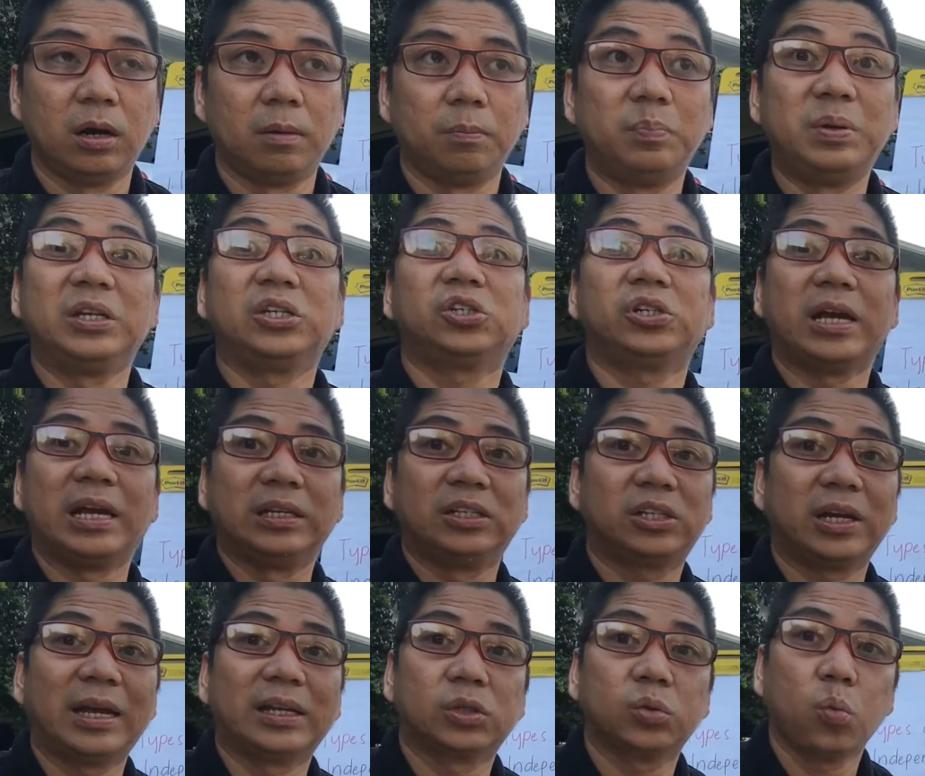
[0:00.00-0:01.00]
be
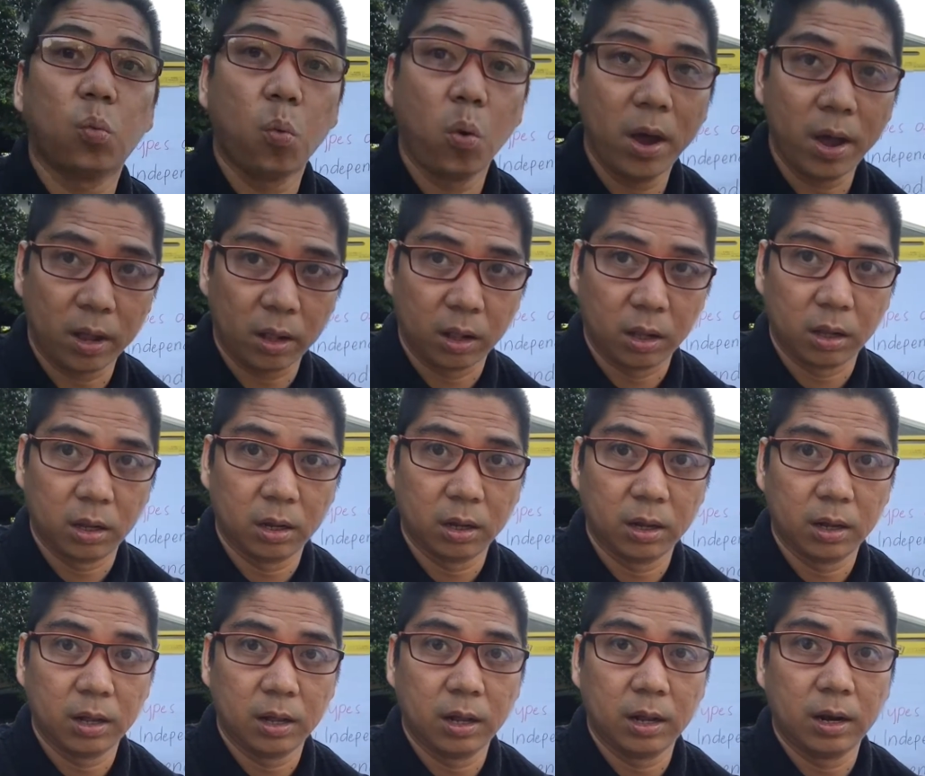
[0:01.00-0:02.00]
changed as well,
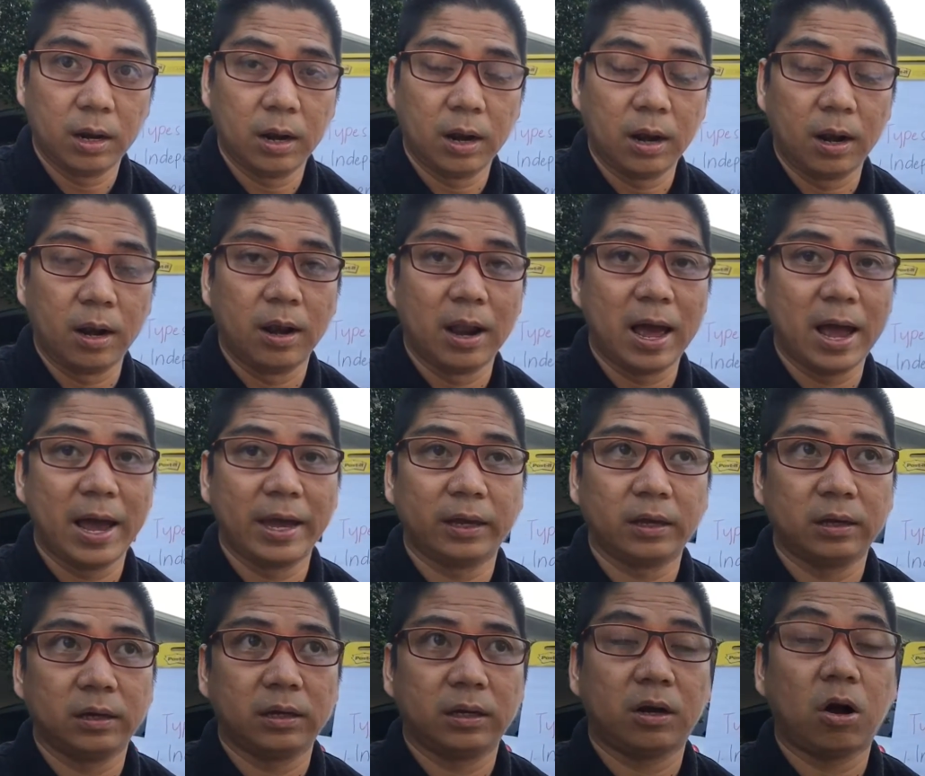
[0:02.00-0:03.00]
like
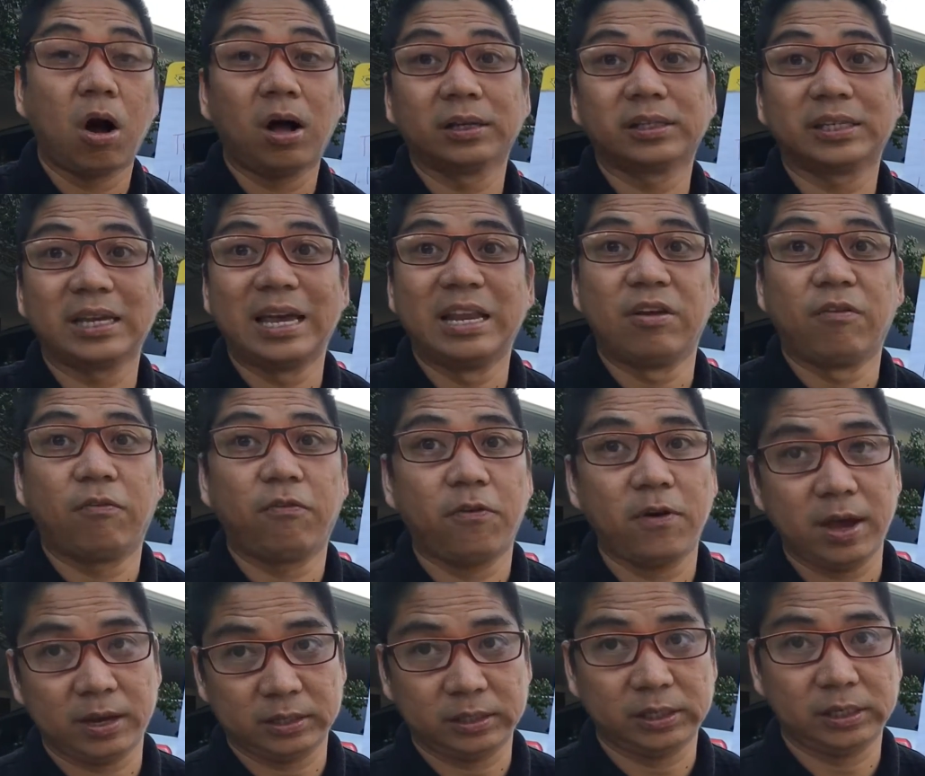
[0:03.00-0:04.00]
cause and
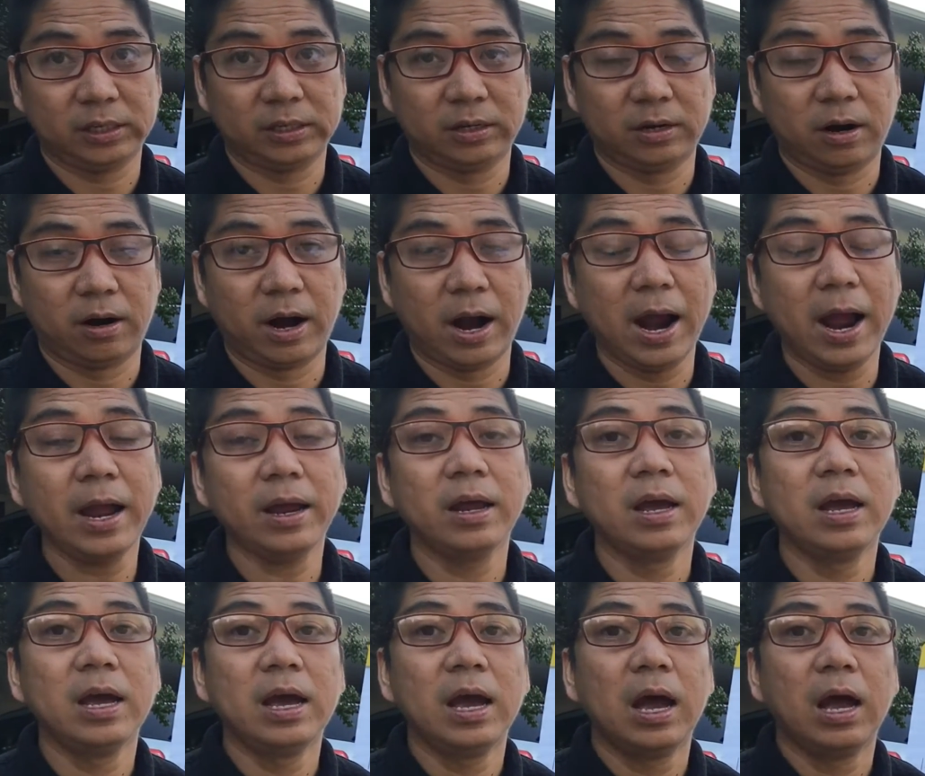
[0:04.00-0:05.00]
effect. All right.
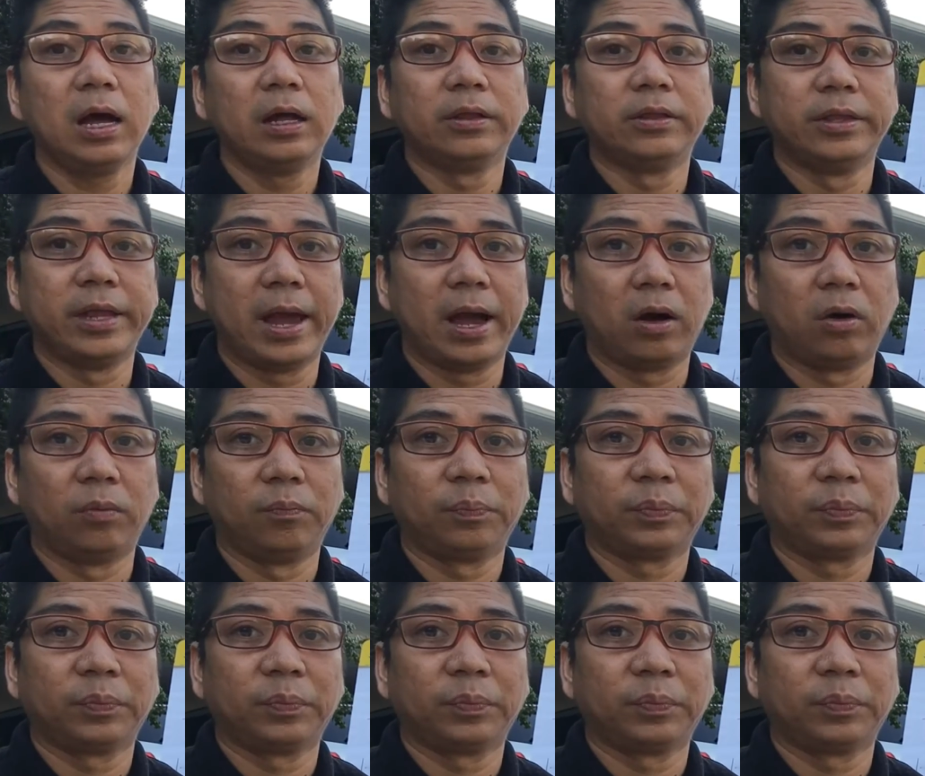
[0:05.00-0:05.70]
Now,